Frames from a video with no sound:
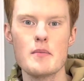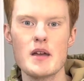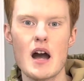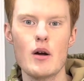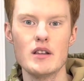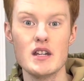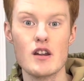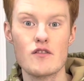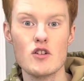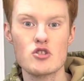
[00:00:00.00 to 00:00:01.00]
be out in the near
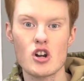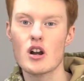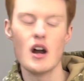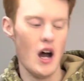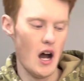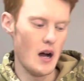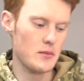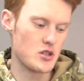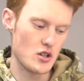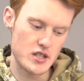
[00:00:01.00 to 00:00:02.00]
future,
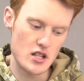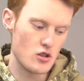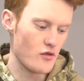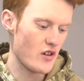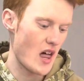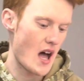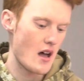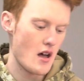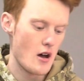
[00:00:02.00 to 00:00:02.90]
so stay tuned for that.